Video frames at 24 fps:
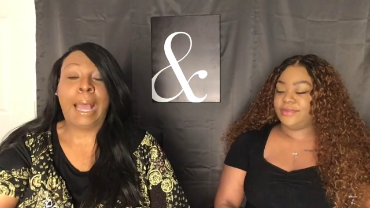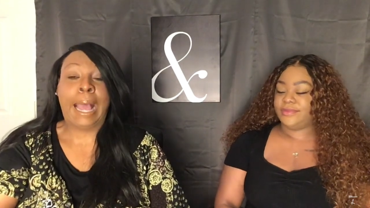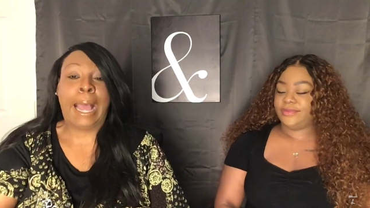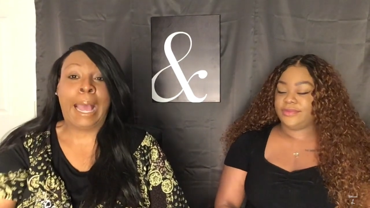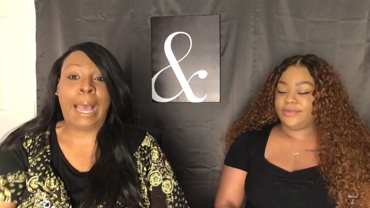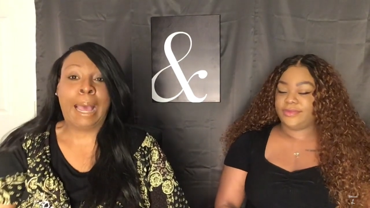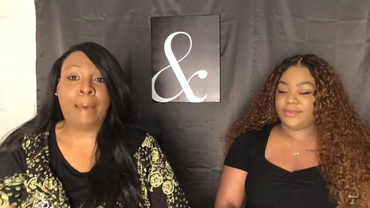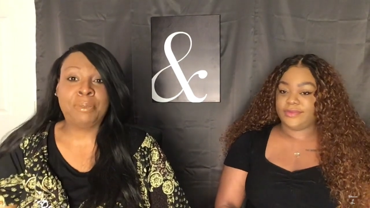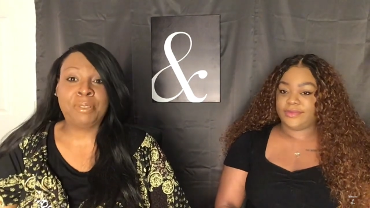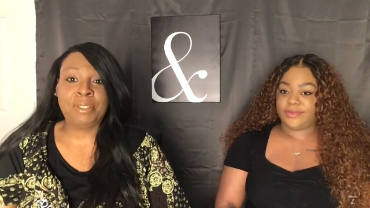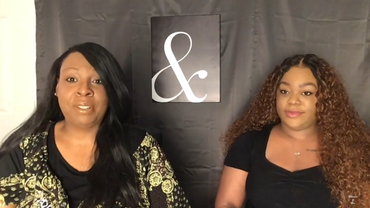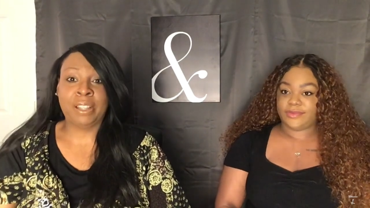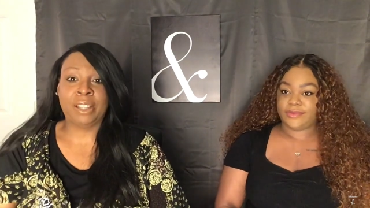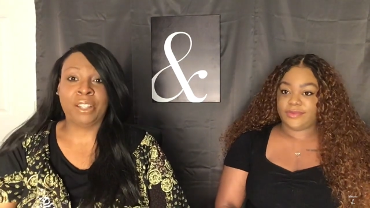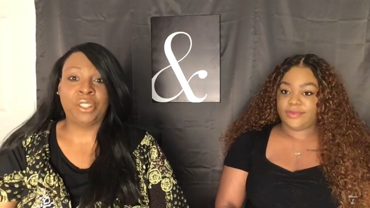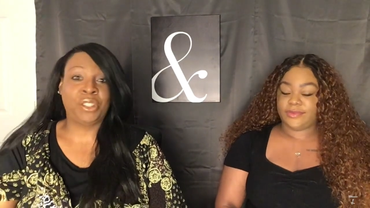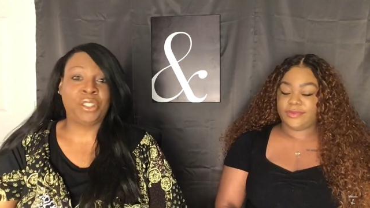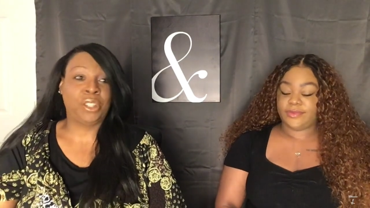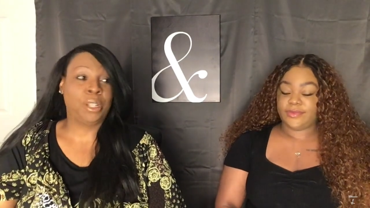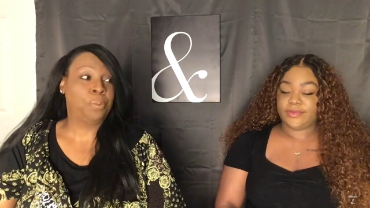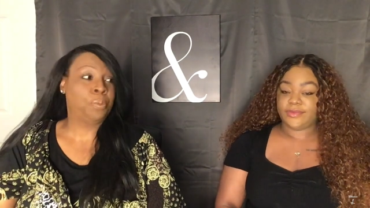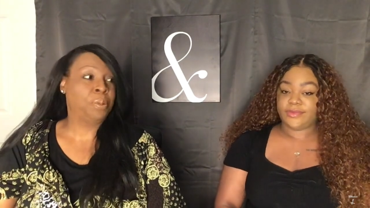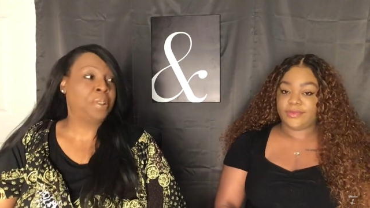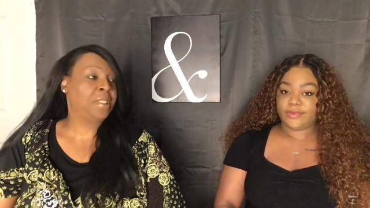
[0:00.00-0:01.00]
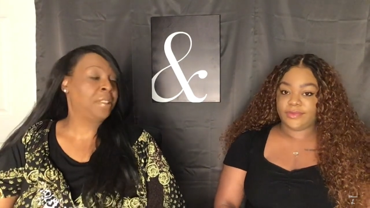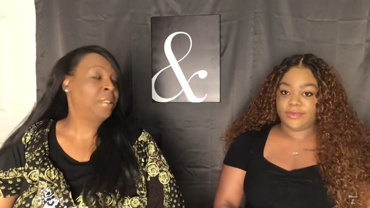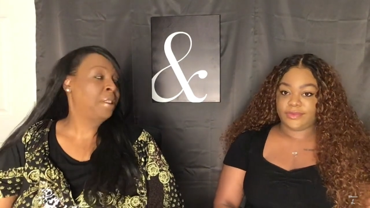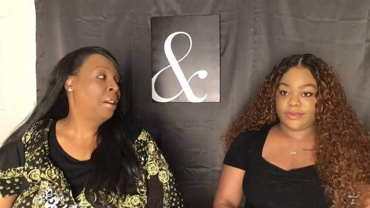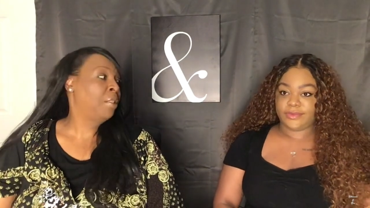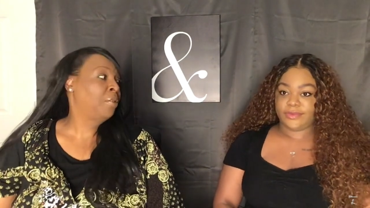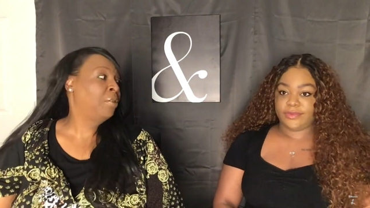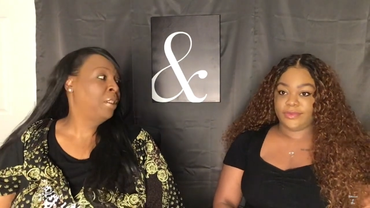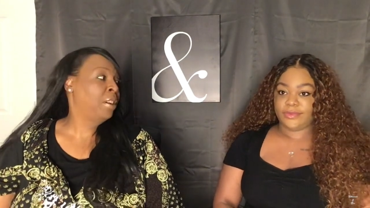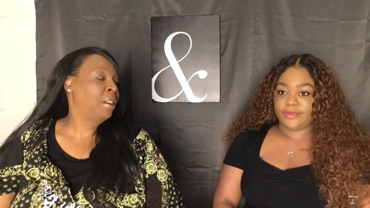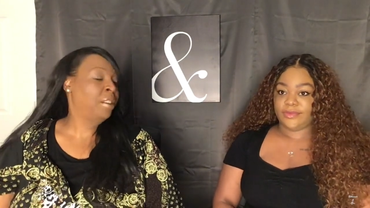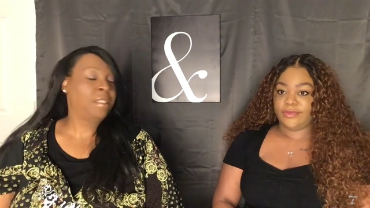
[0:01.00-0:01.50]
Speaker 1: abstinent. She puts it out
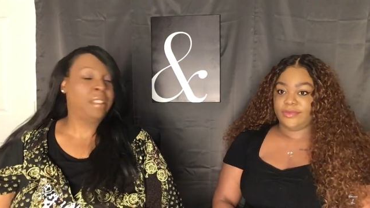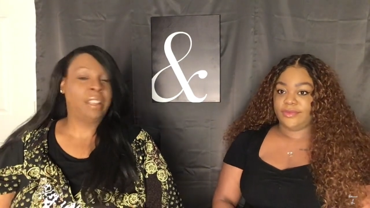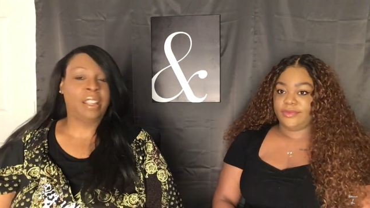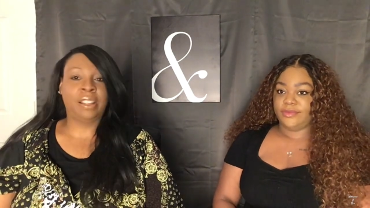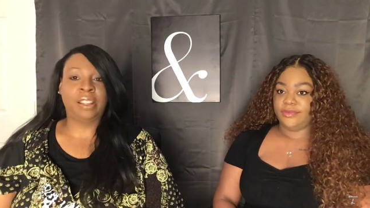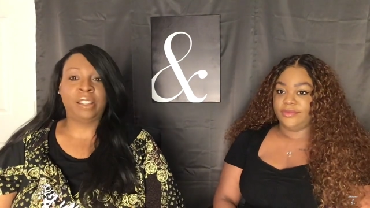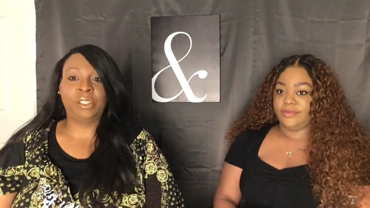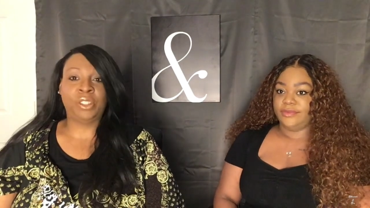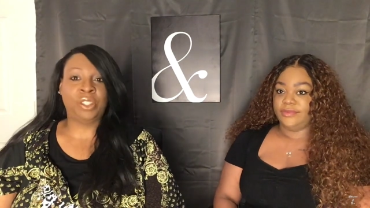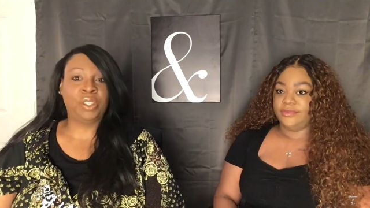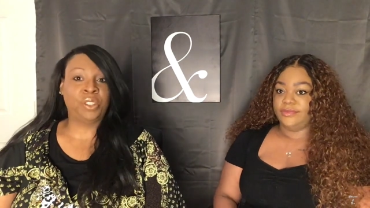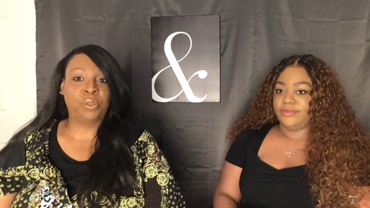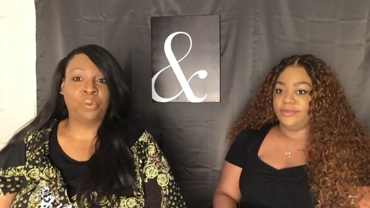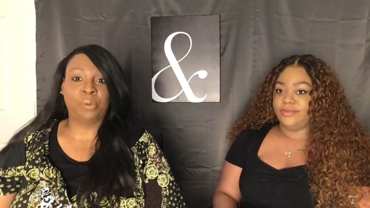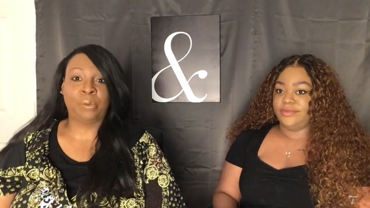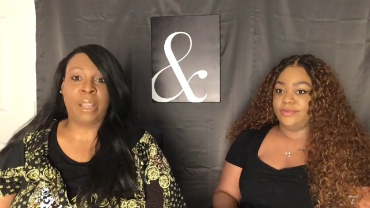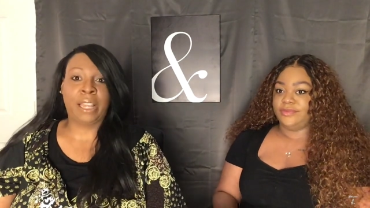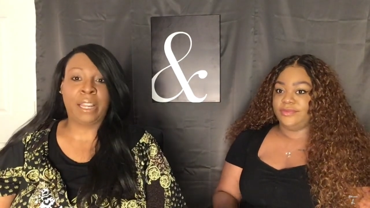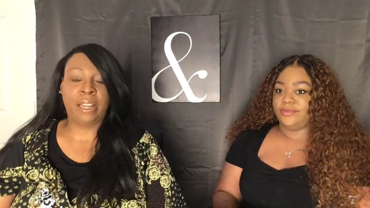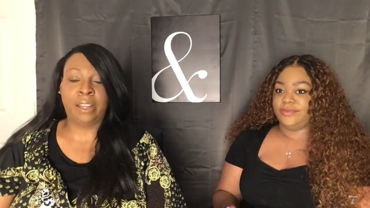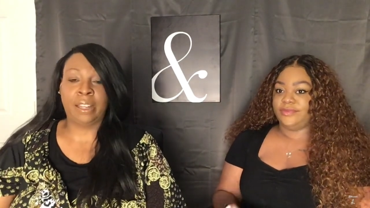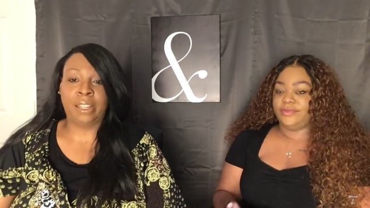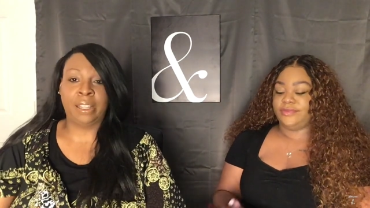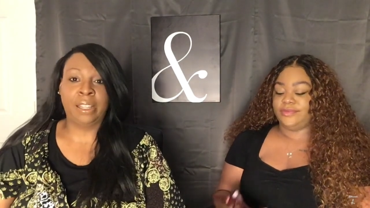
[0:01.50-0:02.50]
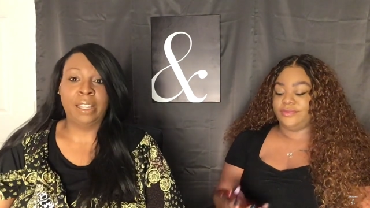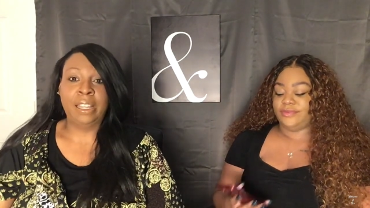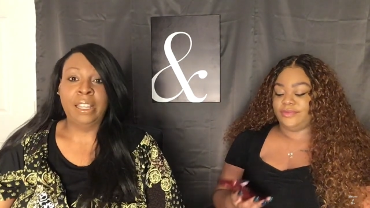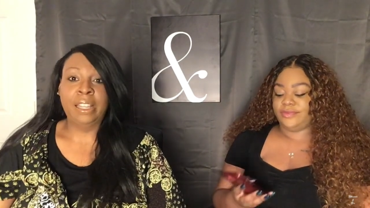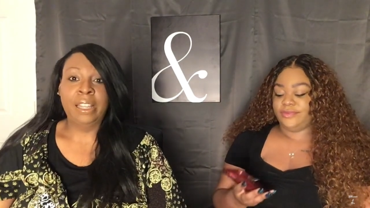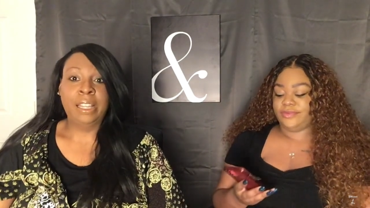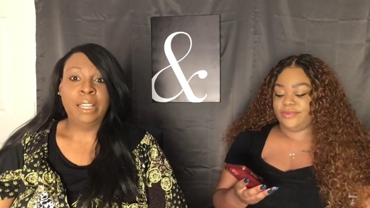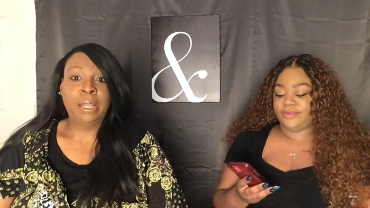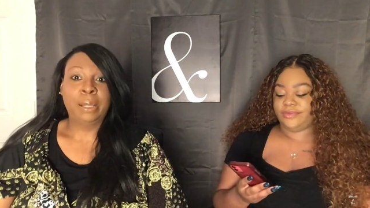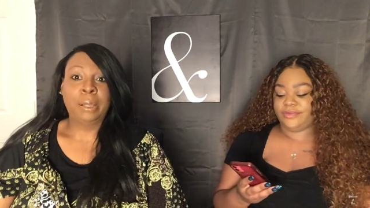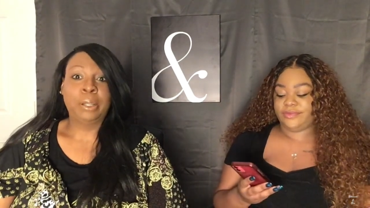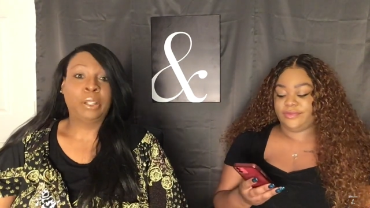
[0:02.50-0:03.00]
there that she's ready to
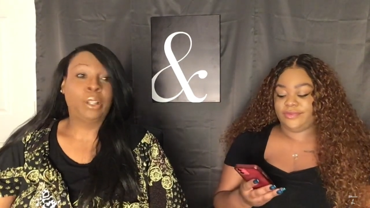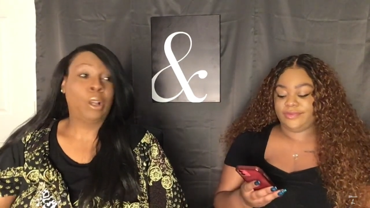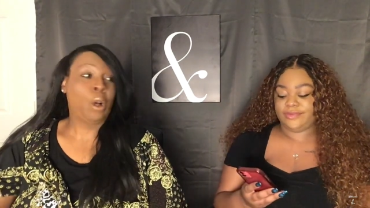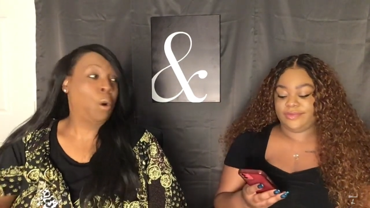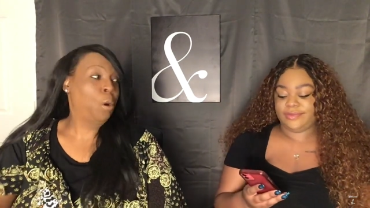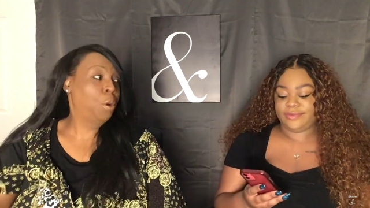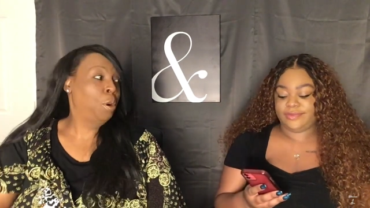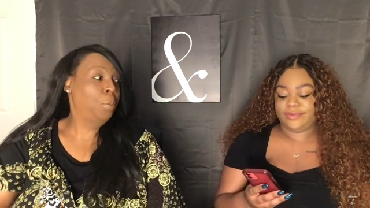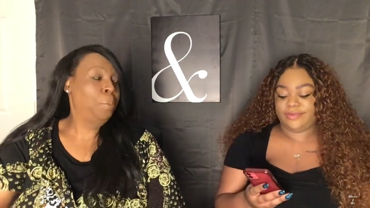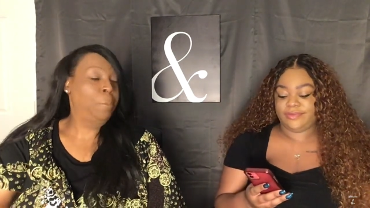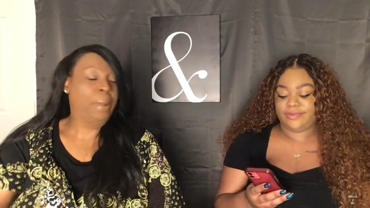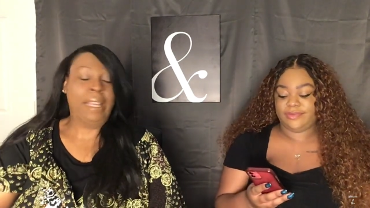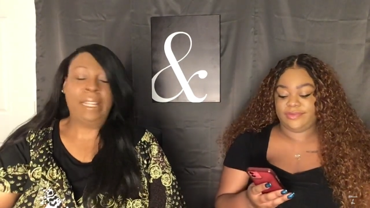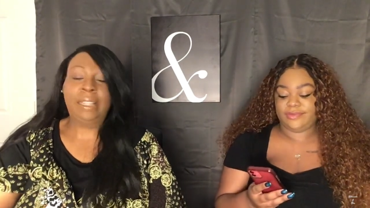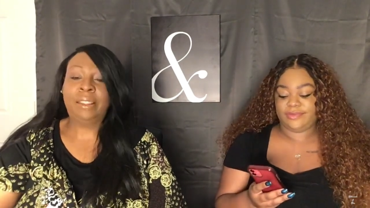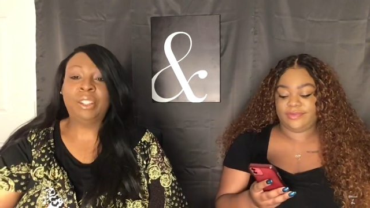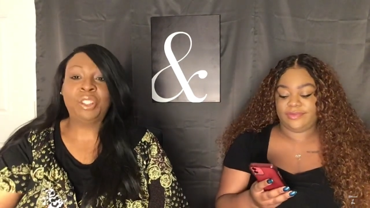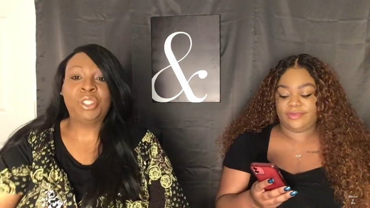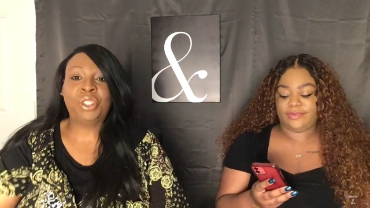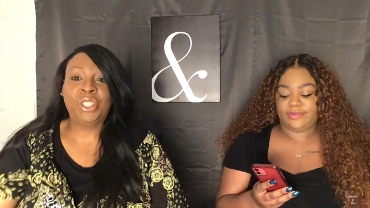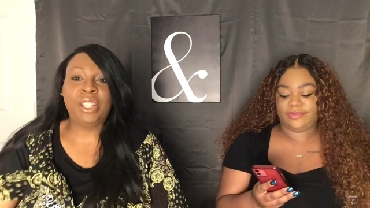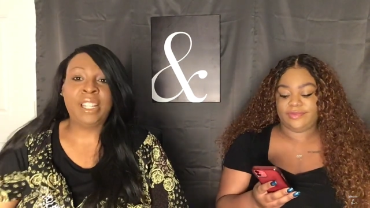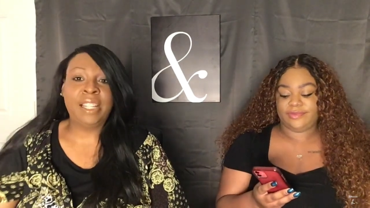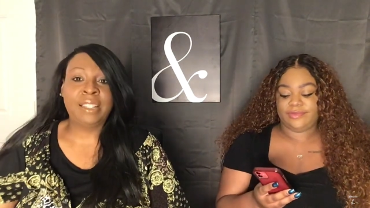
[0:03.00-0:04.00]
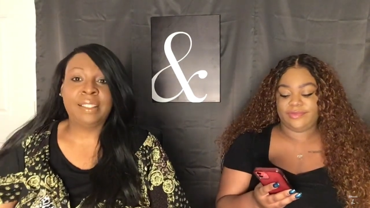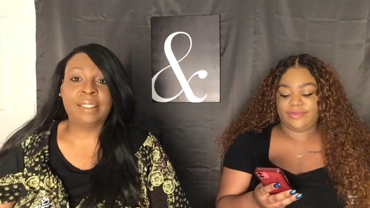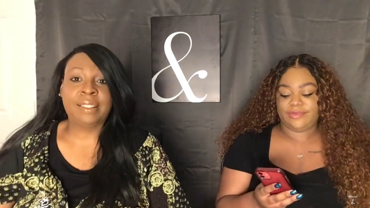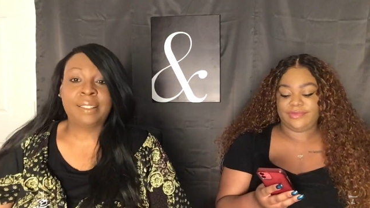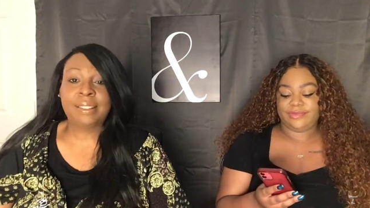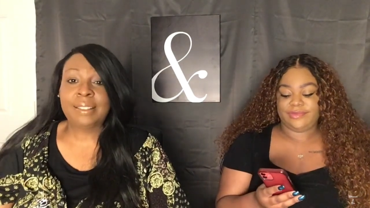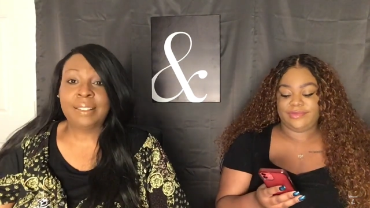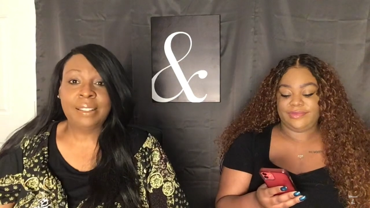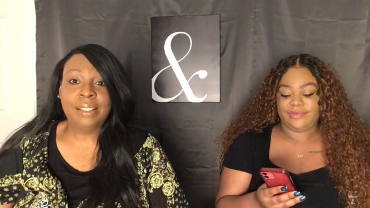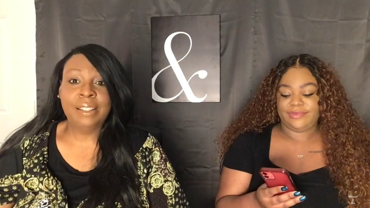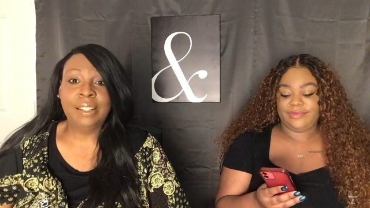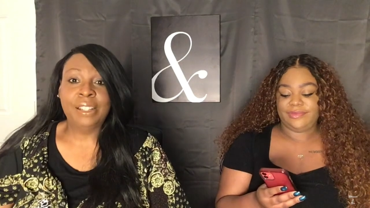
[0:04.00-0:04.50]
go to hit the
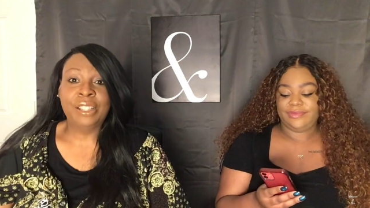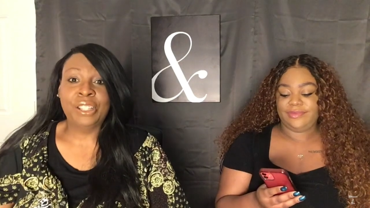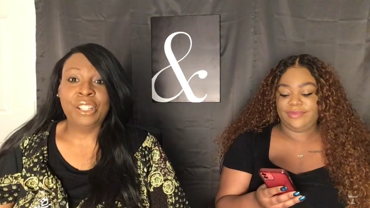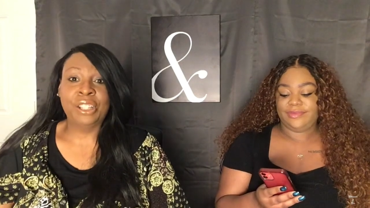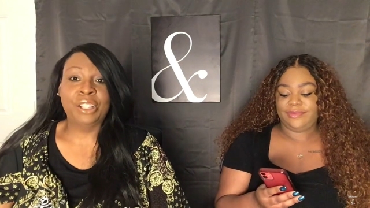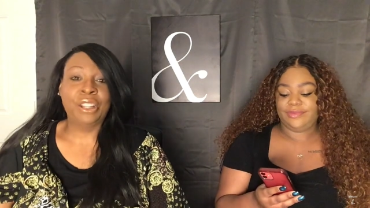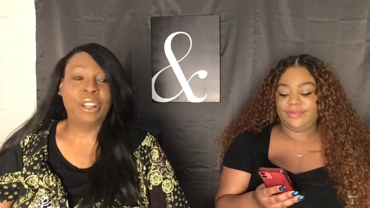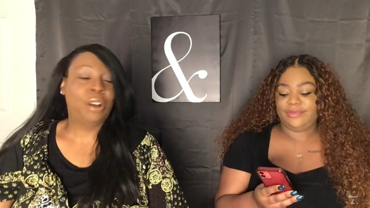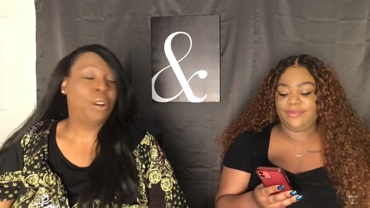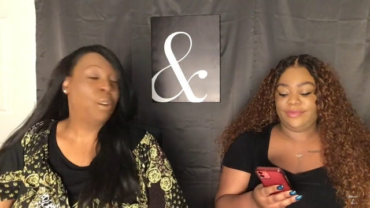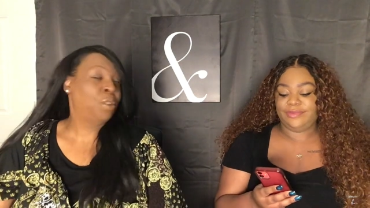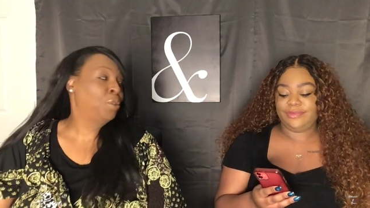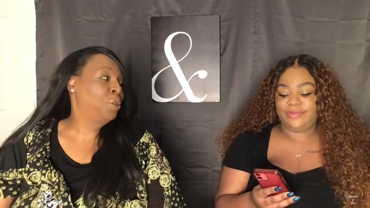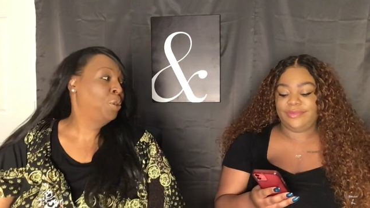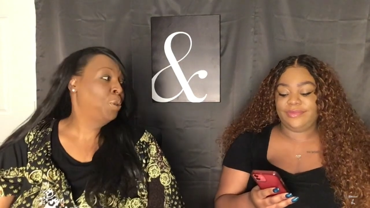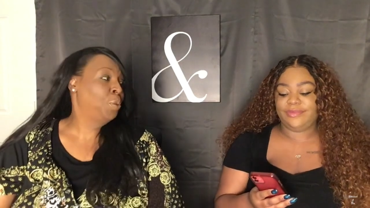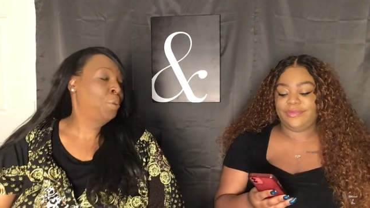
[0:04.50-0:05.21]
sheets, you know, do mm-hmm.